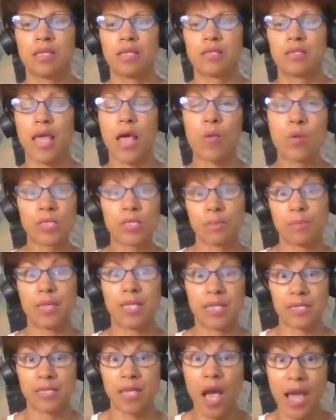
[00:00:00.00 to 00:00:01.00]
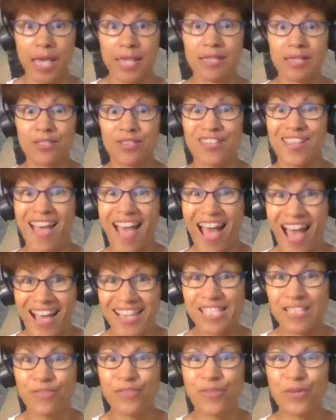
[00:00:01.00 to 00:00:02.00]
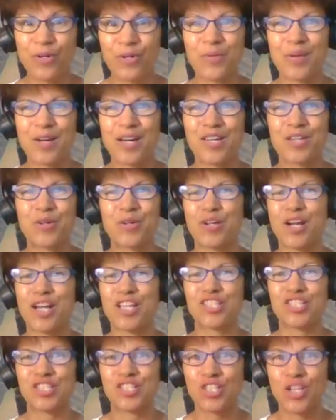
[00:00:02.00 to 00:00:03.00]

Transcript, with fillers: that wasn't because I asked for one or I